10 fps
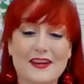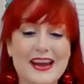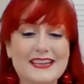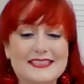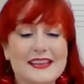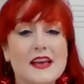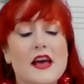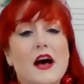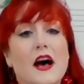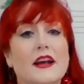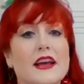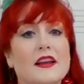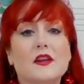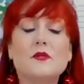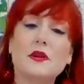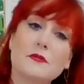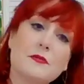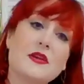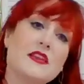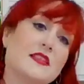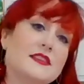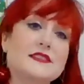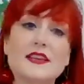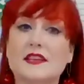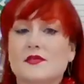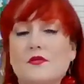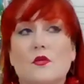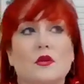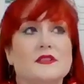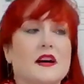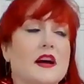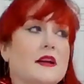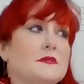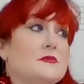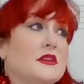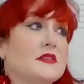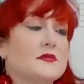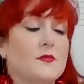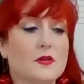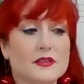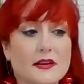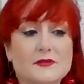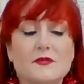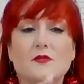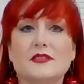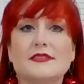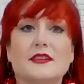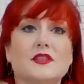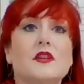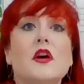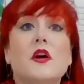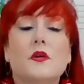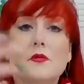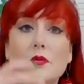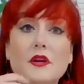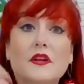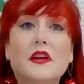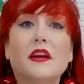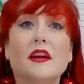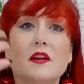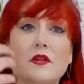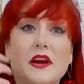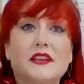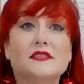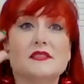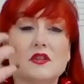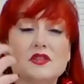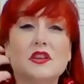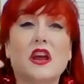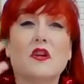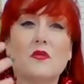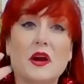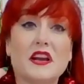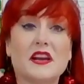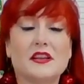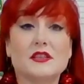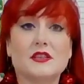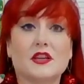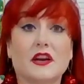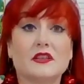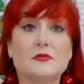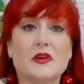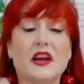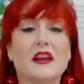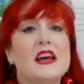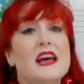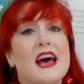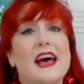Great. Again, you want to repeat these things 4 times, because 4 times in one session really starts to ingrain it into the child's brain.